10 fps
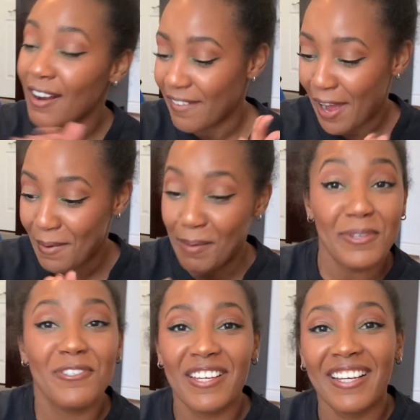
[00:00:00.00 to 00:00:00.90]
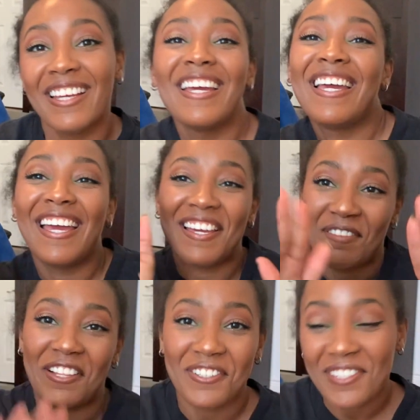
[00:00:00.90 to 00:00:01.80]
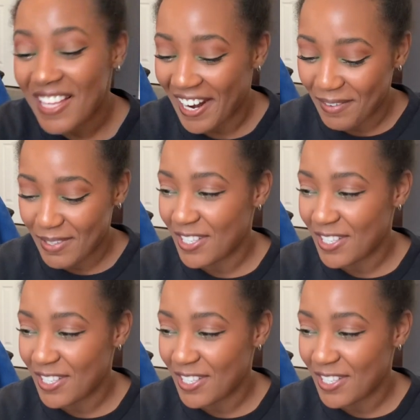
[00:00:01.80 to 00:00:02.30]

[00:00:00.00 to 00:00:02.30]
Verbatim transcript: I've got my music, and my little setup.